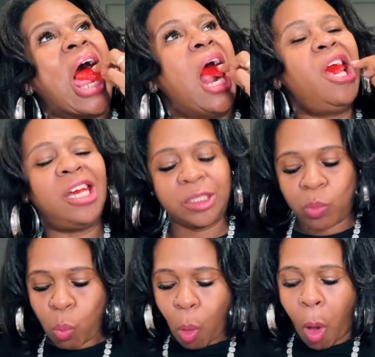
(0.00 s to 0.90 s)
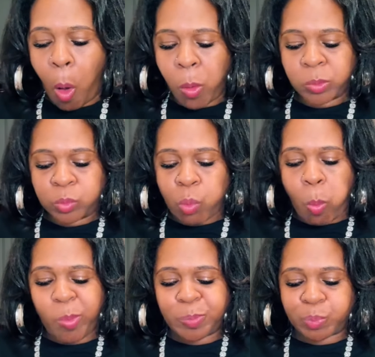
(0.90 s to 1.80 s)
And
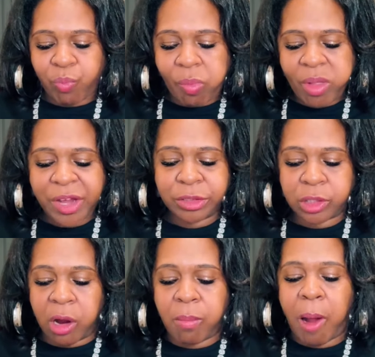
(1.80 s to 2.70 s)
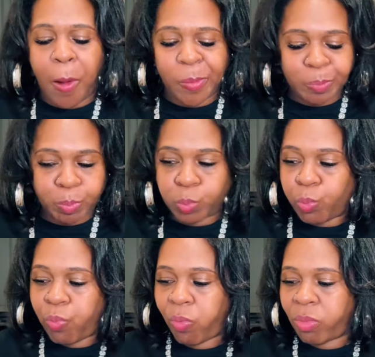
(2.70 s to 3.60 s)
we were talking about
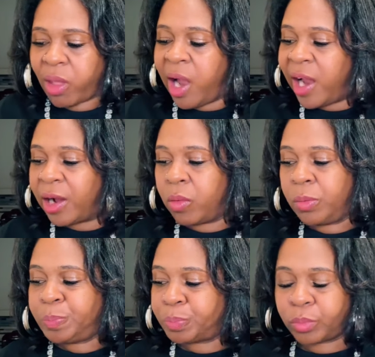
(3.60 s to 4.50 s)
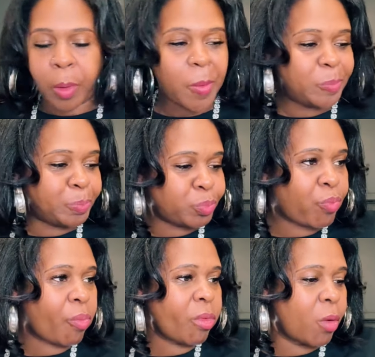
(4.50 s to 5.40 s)
how
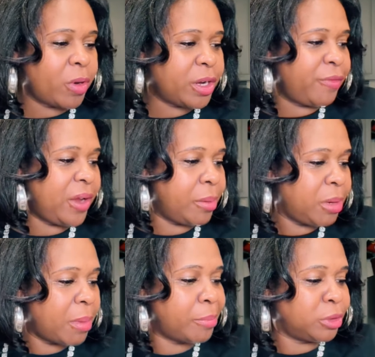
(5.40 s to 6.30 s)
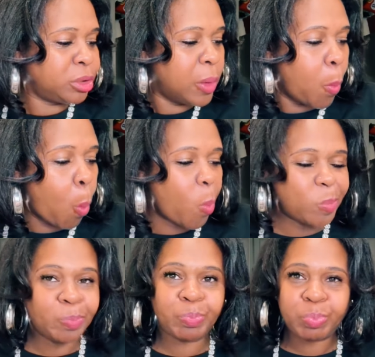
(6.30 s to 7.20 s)
one of the family members
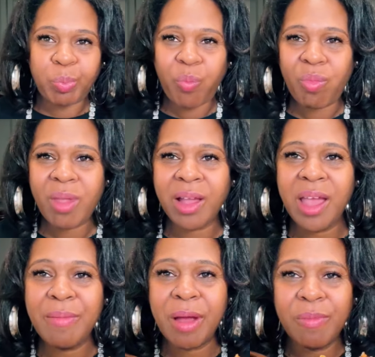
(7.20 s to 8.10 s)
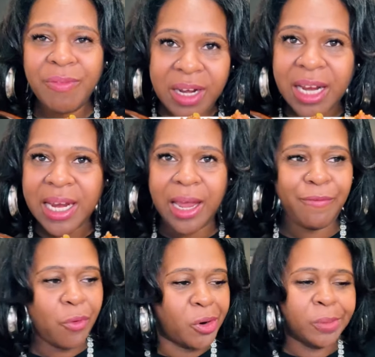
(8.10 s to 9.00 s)
came up with a nickname
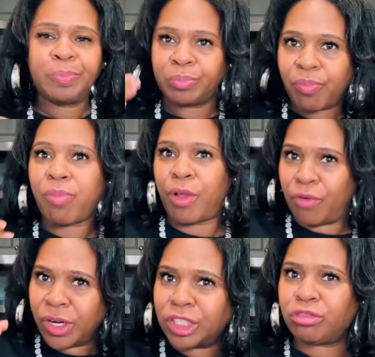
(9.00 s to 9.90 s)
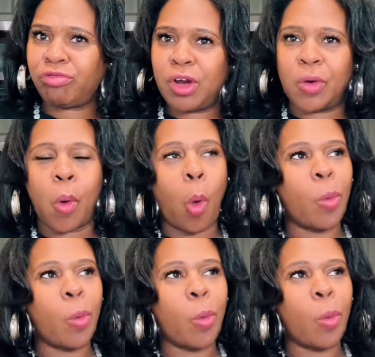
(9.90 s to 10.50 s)
for his crew.